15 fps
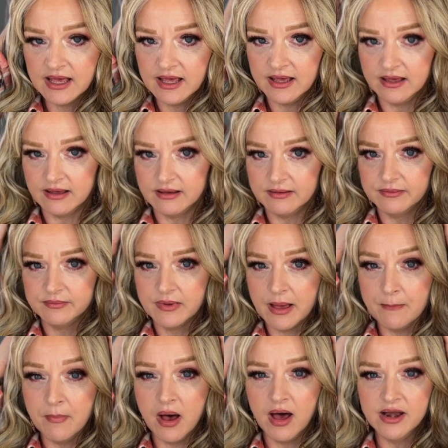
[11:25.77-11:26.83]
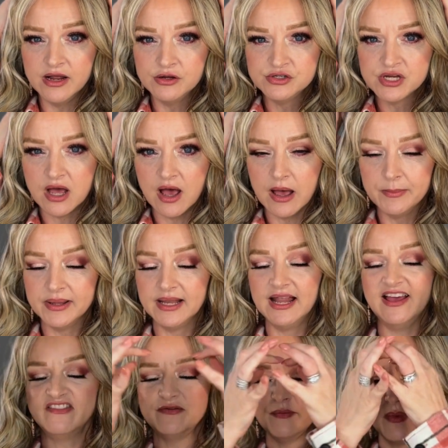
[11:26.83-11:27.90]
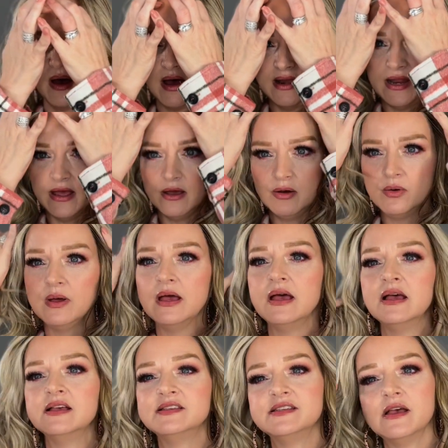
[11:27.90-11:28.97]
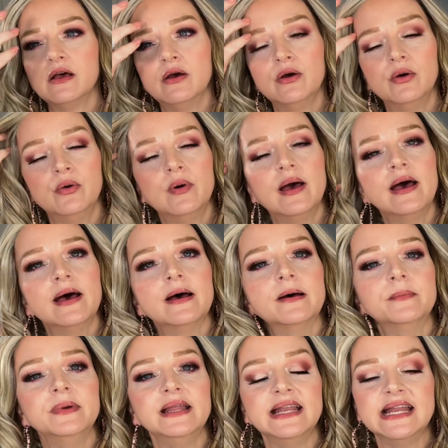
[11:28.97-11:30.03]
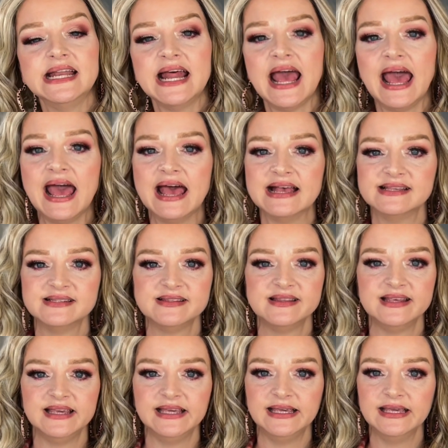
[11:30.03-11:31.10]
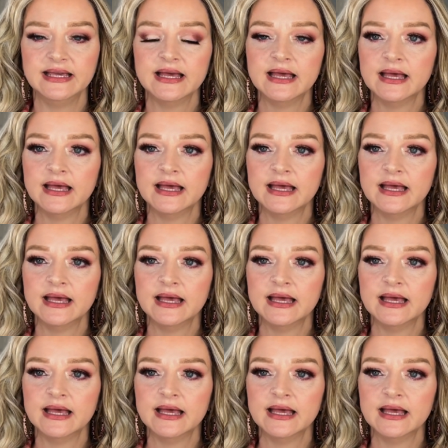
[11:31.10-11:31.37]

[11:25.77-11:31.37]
a mono top, a left mono. So and it has the